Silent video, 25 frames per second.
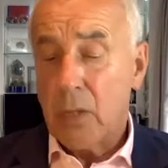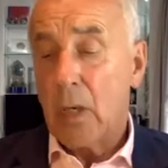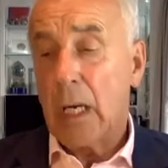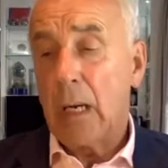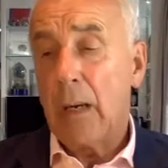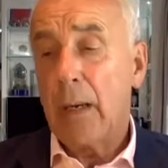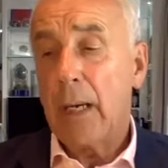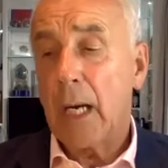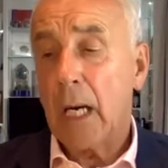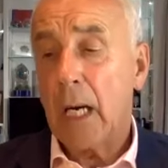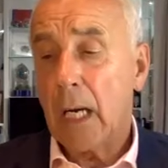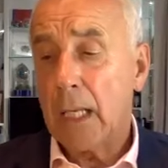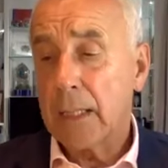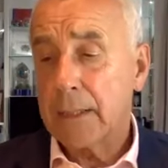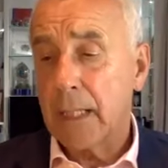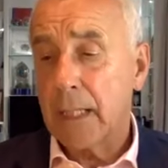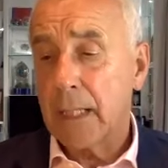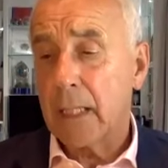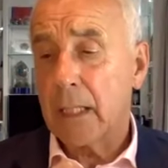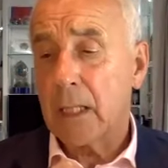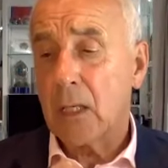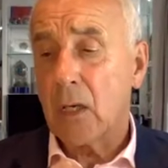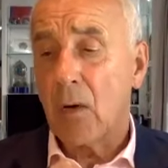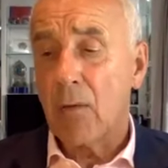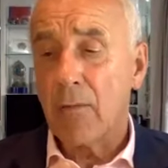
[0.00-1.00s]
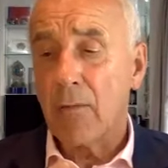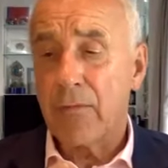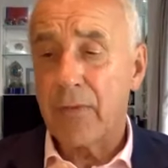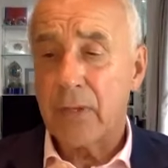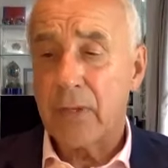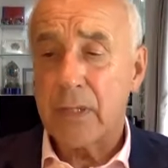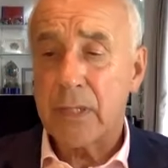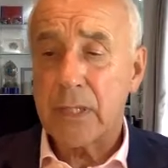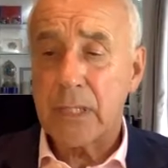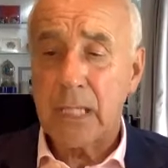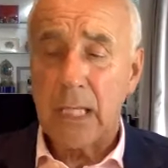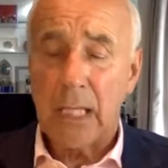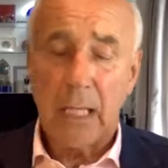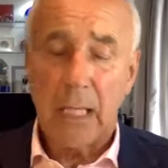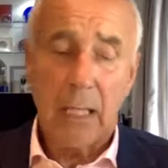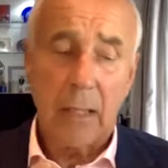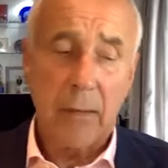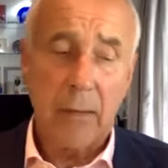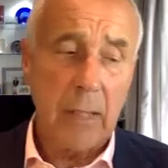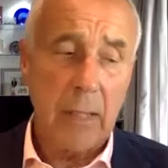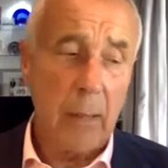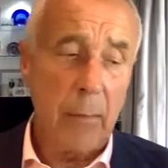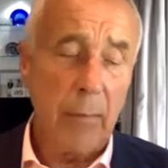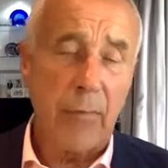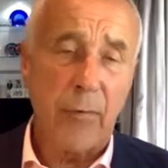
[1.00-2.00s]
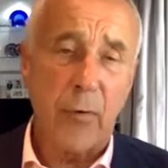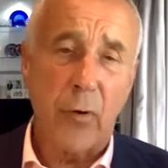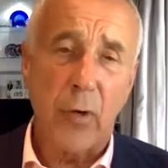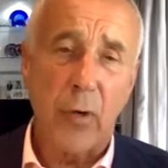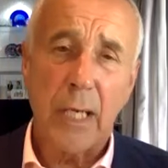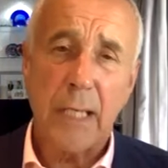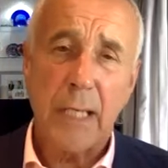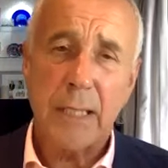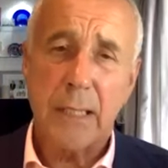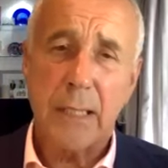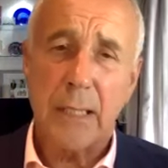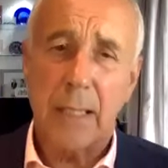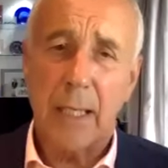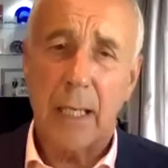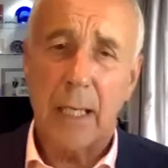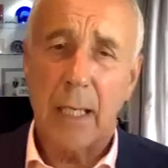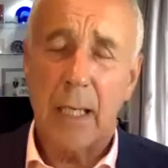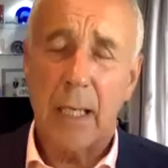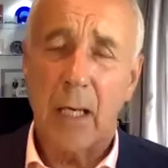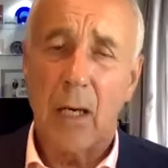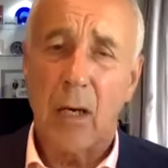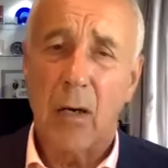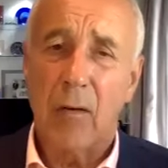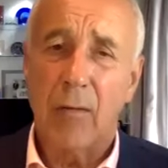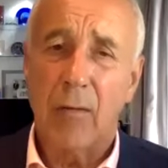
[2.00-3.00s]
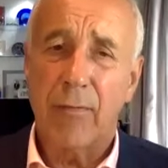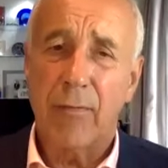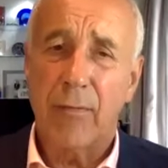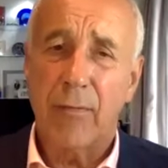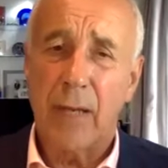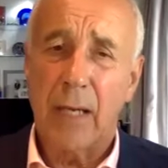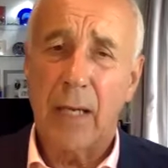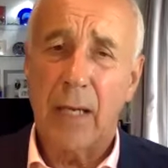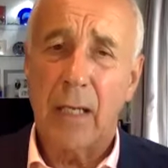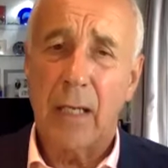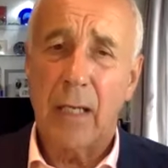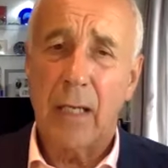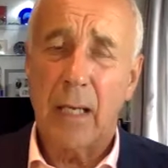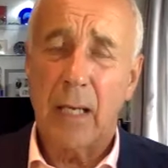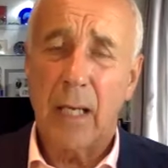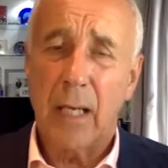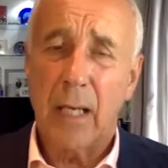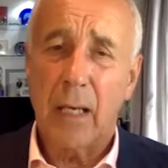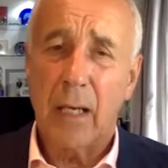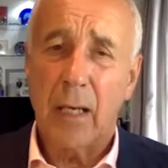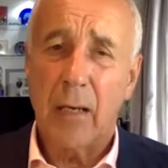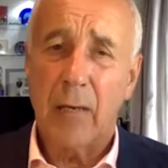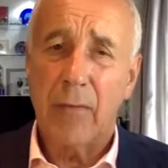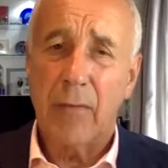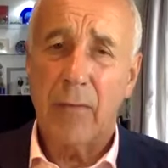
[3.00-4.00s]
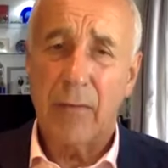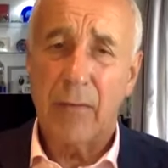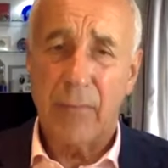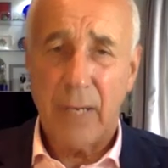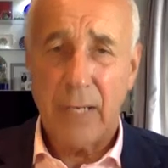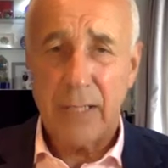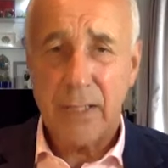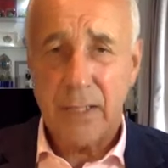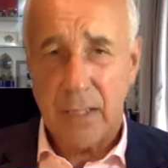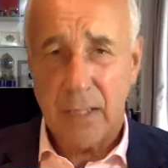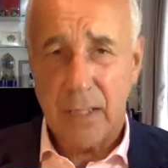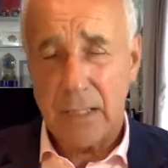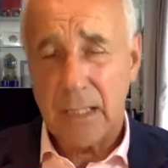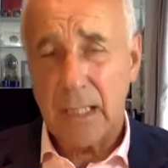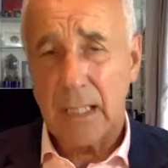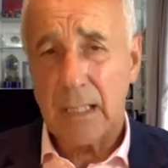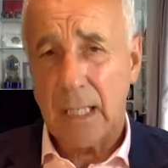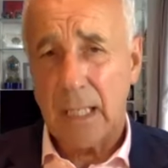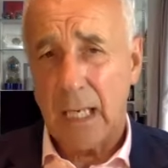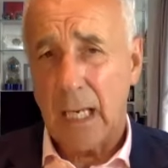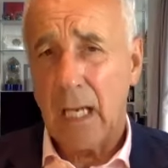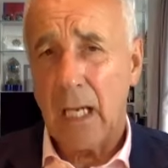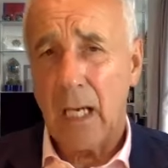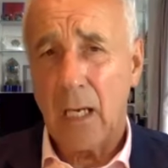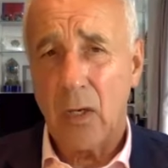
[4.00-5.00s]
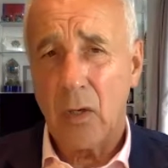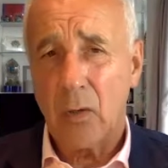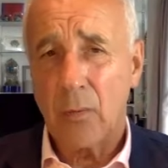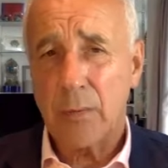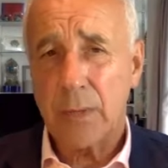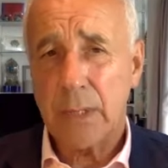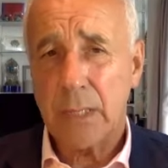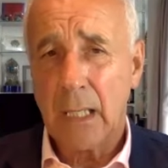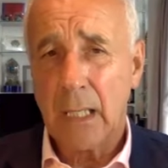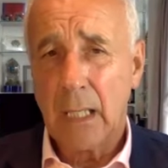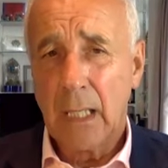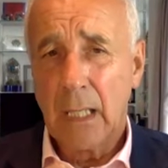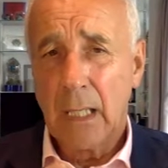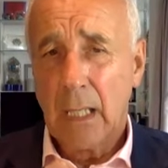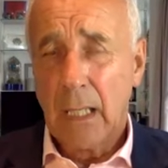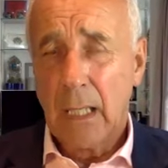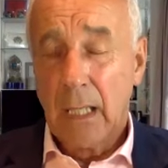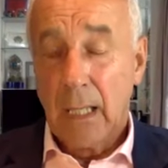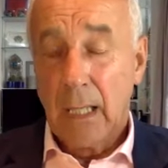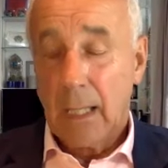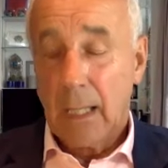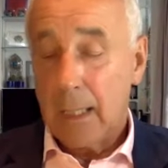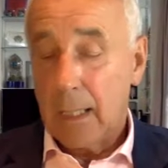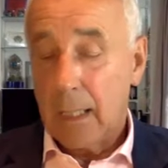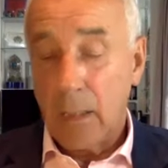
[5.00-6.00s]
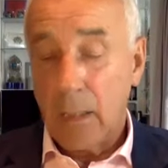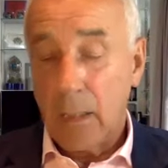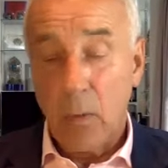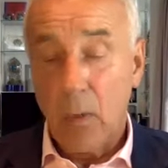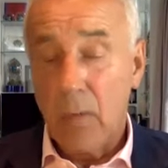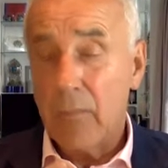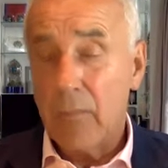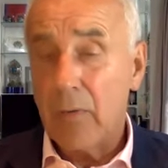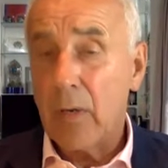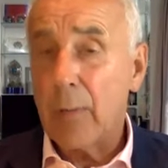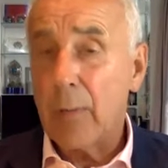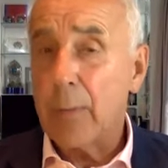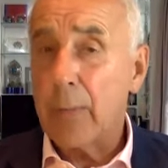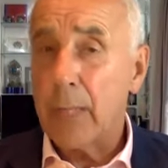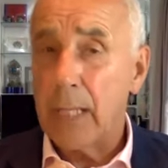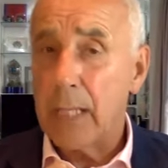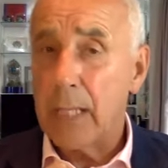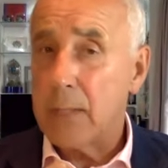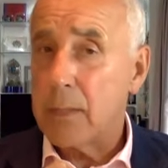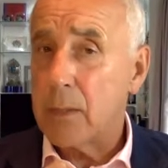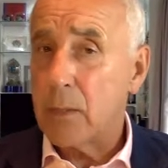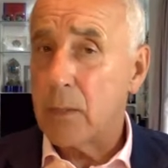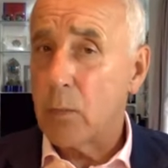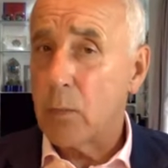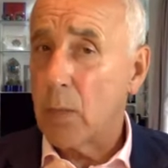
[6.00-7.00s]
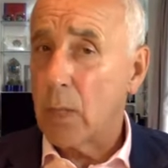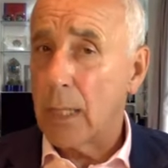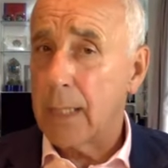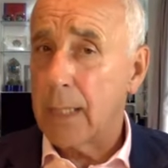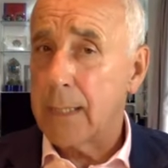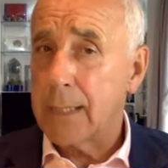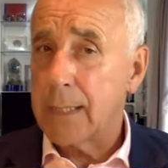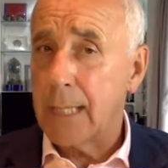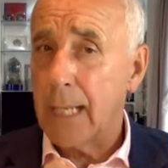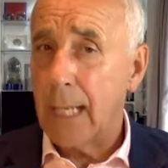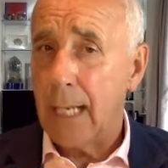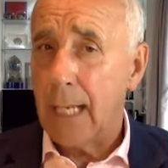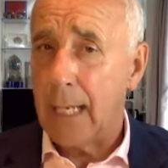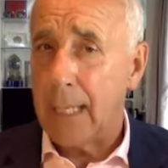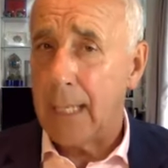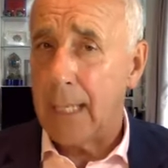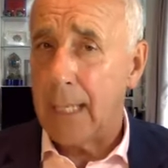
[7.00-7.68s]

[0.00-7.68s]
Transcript: I did a conference day before yesterday of investors in care homes, and they weren't very pleased with what I said